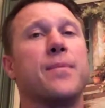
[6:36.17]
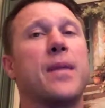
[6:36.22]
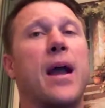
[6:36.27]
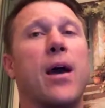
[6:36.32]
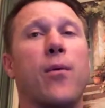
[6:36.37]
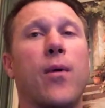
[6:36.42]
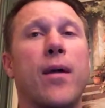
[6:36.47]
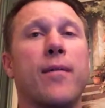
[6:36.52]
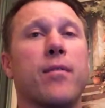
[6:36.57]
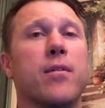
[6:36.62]

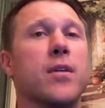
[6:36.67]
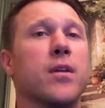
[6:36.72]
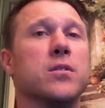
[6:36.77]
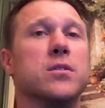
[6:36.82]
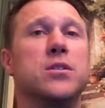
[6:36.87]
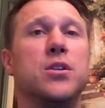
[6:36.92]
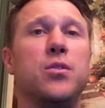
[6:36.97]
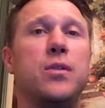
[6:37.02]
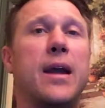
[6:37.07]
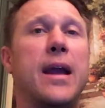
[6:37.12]
However, those
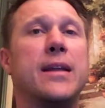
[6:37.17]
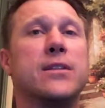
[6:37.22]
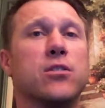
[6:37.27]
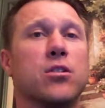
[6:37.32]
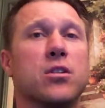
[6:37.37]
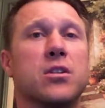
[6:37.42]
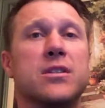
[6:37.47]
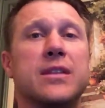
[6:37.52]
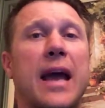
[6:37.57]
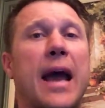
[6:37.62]
due dates
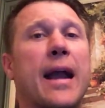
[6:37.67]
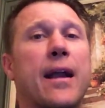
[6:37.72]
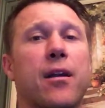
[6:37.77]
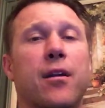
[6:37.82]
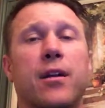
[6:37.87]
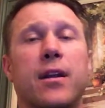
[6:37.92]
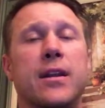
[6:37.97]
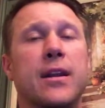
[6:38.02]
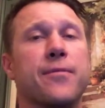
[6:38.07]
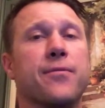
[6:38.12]
are
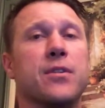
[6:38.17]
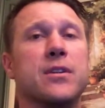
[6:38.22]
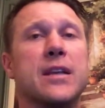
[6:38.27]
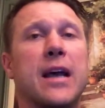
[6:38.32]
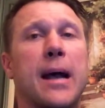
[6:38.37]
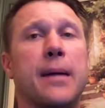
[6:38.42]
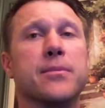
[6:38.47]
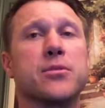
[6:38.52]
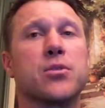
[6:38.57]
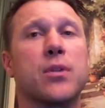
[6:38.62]
staggered at different
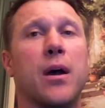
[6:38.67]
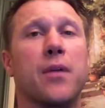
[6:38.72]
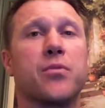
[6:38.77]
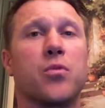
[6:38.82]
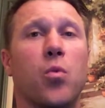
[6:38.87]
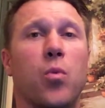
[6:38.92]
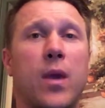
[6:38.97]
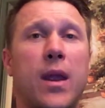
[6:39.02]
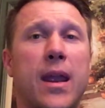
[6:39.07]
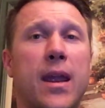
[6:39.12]
times throughout
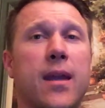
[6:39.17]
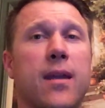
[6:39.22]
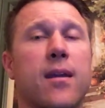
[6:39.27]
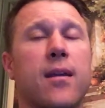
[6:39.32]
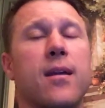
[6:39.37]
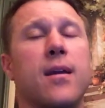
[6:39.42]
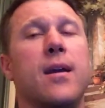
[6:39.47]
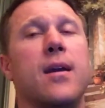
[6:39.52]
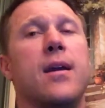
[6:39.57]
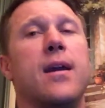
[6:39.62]
the
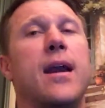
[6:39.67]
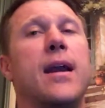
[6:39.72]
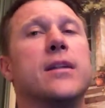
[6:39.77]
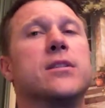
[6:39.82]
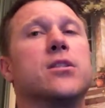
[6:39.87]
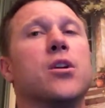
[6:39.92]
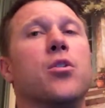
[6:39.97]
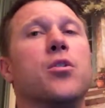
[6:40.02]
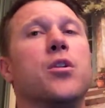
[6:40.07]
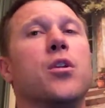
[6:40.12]
week.
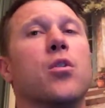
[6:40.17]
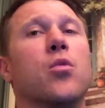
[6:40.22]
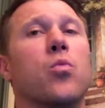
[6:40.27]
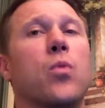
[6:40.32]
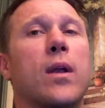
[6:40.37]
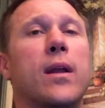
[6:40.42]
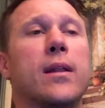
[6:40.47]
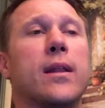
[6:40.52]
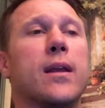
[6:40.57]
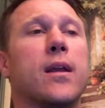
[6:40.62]
And so you're
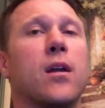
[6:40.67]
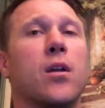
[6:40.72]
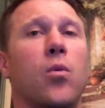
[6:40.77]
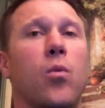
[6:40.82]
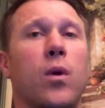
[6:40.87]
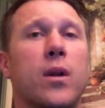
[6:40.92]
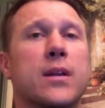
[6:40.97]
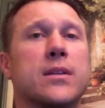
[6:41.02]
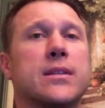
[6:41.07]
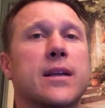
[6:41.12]
really going to
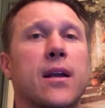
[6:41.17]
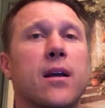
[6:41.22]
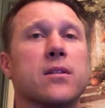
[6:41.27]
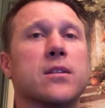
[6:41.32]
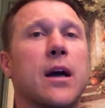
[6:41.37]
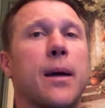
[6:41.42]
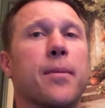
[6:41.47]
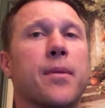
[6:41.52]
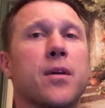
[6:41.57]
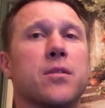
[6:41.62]
want to stay on
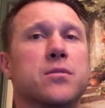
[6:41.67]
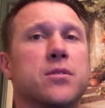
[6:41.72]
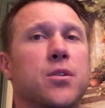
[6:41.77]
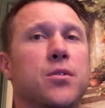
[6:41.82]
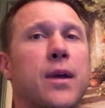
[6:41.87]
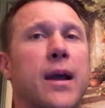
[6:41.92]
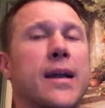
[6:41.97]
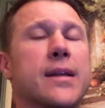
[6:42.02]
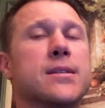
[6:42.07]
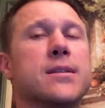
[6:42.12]
top of those due
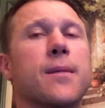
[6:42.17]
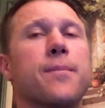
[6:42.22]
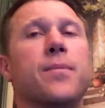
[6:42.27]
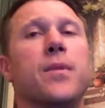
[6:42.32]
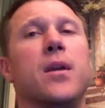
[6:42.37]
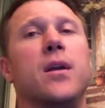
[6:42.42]
dates.